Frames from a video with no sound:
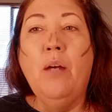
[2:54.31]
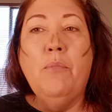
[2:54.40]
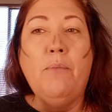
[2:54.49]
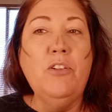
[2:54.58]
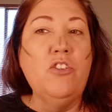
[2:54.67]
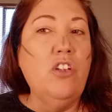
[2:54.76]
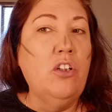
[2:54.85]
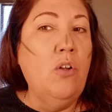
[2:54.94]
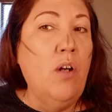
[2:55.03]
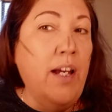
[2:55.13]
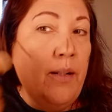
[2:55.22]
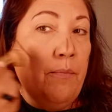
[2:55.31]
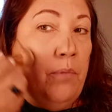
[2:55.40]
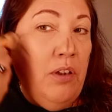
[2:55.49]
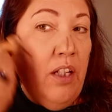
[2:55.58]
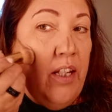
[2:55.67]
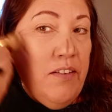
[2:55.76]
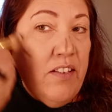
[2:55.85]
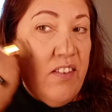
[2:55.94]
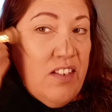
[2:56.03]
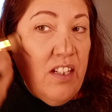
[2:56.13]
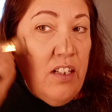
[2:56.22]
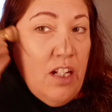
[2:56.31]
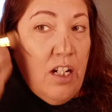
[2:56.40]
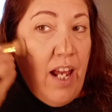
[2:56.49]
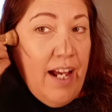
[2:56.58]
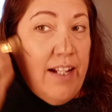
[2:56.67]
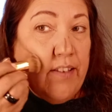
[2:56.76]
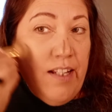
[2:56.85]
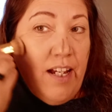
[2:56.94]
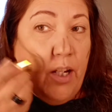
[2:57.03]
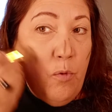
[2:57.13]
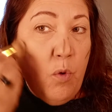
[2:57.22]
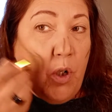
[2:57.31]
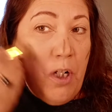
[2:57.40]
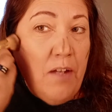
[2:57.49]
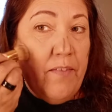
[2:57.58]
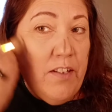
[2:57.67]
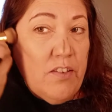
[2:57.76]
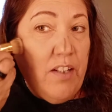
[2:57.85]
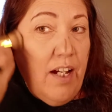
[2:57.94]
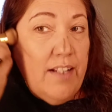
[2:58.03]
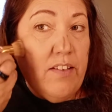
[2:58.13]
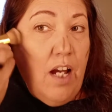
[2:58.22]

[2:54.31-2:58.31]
I'm just going to go ahead and blend this in, and as I work on this, guys,